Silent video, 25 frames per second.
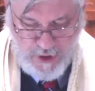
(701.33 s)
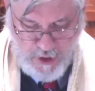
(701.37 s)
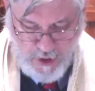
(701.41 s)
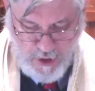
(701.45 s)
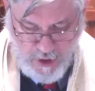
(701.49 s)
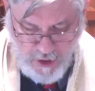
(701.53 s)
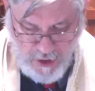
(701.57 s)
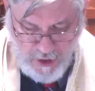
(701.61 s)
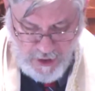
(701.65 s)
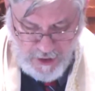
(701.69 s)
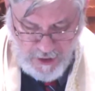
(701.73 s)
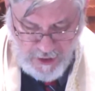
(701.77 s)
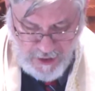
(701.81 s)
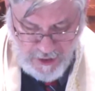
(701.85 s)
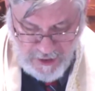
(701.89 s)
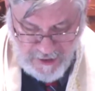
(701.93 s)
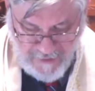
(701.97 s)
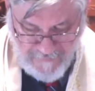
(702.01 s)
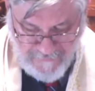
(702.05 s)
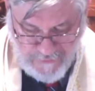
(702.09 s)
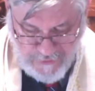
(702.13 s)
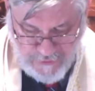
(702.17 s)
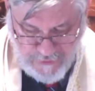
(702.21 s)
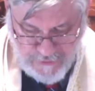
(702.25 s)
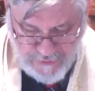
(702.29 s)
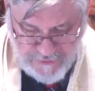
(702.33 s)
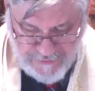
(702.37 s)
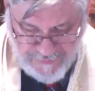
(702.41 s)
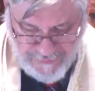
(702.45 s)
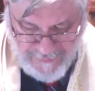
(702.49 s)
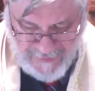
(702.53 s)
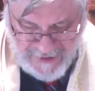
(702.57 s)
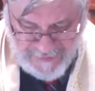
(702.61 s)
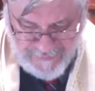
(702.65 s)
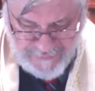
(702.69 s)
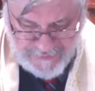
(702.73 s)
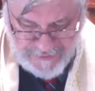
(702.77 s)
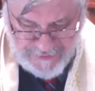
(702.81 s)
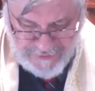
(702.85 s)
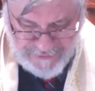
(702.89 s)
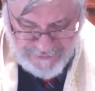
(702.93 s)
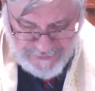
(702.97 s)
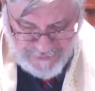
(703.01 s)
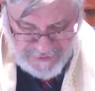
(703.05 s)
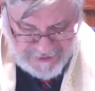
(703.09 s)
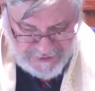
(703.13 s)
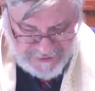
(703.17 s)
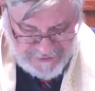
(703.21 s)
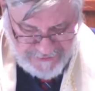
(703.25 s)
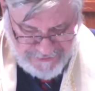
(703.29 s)
all of whose members
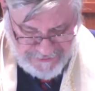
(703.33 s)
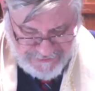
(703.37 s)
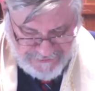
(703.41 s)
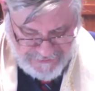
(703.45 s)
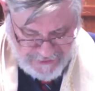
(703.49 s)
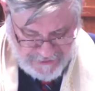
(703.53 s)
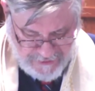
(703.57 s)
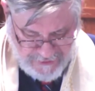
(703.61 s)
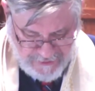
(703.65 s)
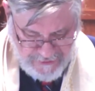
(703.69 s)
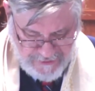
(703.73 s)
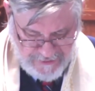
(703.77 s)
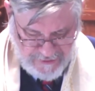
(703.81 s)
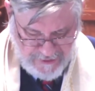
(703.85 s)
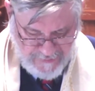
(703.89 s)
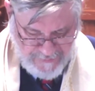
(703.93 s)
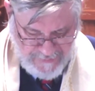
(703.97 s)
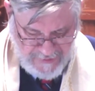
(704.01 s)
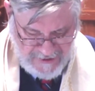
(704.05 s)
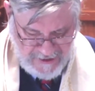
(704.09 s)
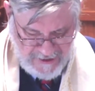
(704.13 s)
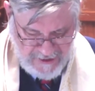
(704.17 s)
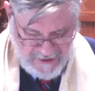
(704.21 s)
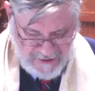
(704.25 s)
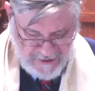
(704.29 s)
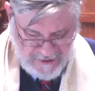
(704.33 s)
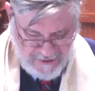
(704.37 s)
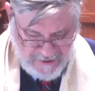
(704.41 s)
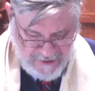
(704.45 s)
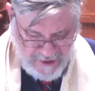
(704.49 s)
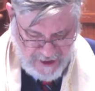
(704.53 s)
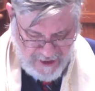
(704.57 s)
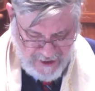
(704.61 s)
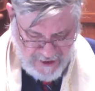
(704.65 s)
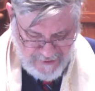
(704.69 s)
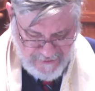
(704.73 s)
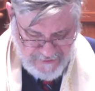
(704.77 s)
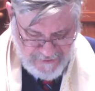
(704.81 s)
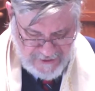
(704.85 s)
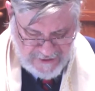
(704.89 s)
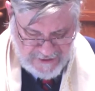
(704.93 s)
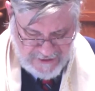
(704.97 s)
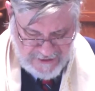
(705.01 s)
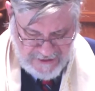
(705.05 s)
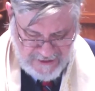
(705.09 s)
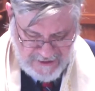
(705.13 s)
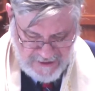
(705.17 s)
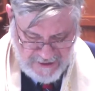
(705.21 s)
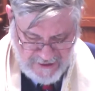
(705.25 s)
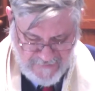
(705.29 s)
were considered to be inherently